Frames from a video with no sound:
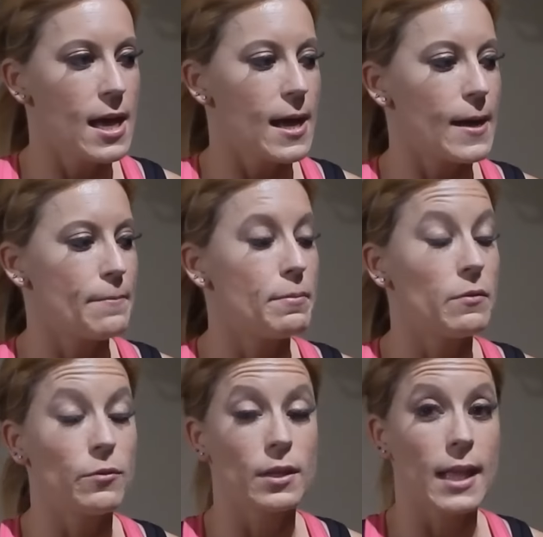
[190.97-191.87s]

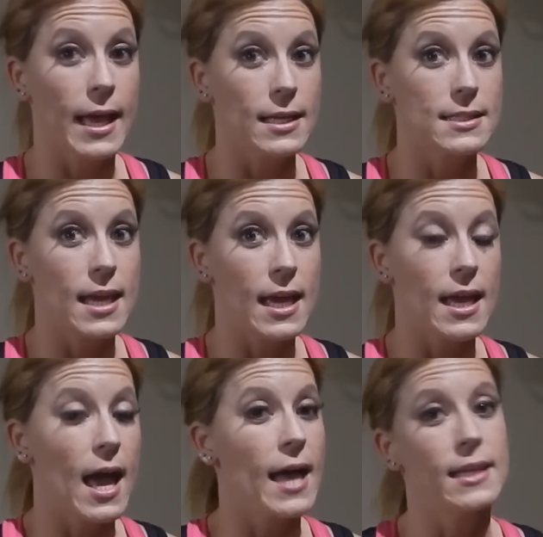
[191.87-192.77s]
But for leg
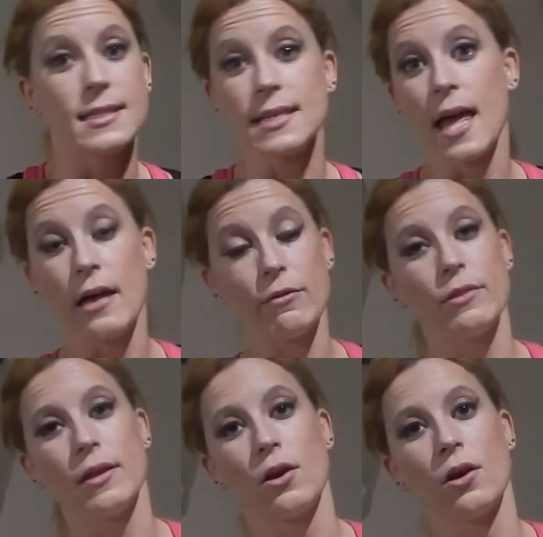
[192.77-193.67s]
day, I did
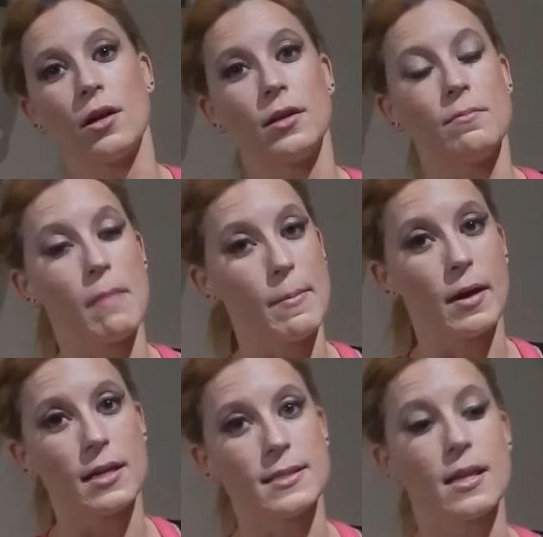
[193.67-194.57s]
everything on my
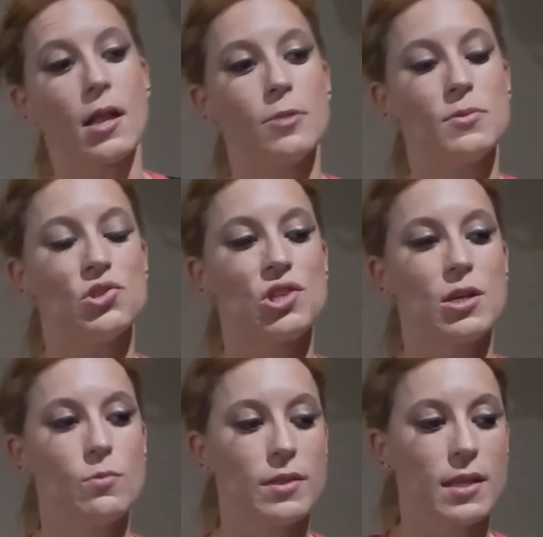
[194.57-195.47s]
body solid
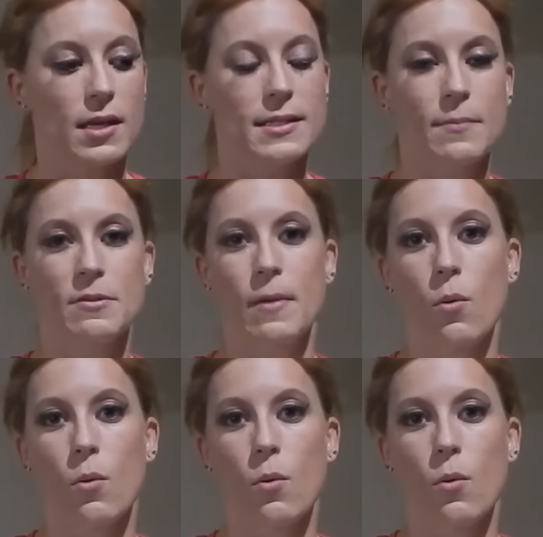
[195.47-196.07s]
machine with the except of my